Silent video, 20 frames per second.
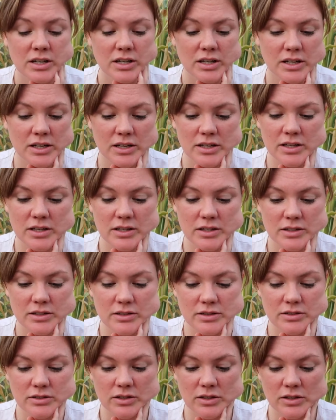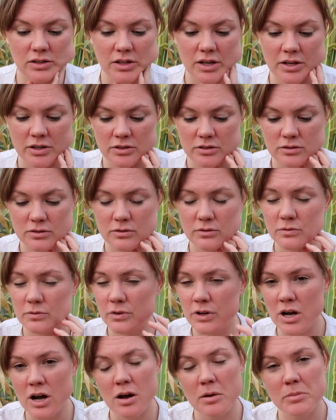and a lot
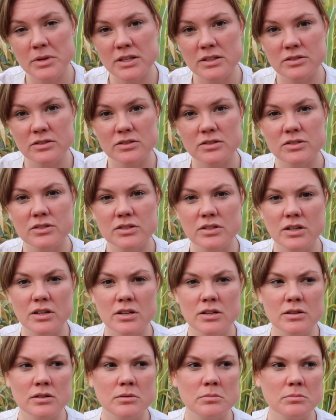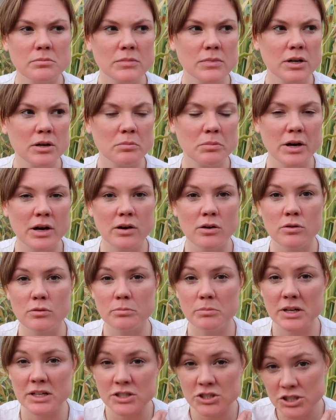of comments um, about
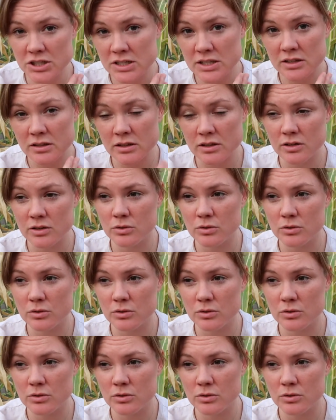my cheek.